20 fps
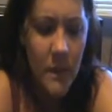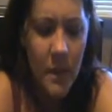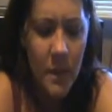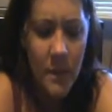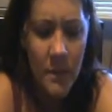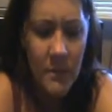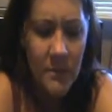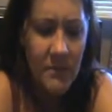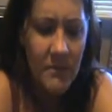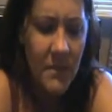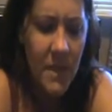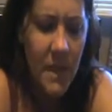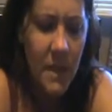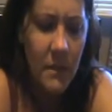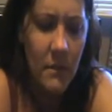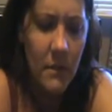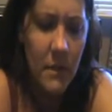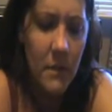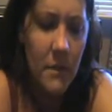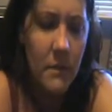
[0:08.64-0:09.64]
you know, I
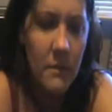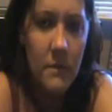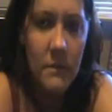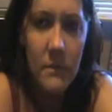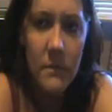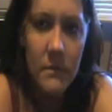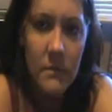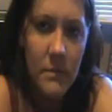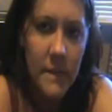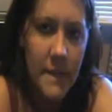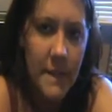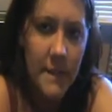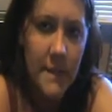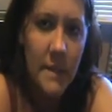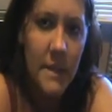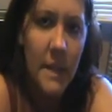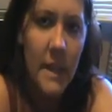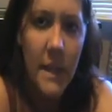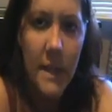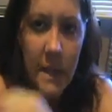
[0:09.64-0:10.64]
don't know,
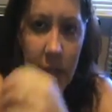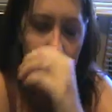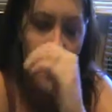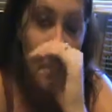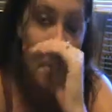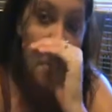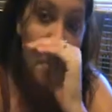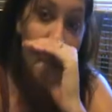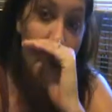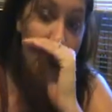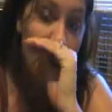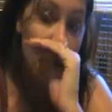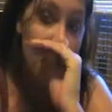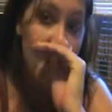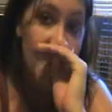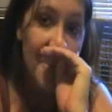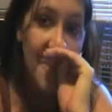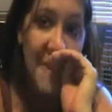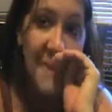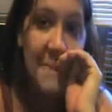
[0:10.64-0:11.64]
6 o'clock in the morning or
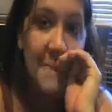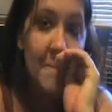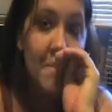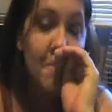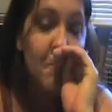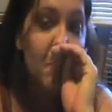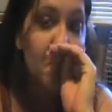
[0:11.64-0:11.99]
something.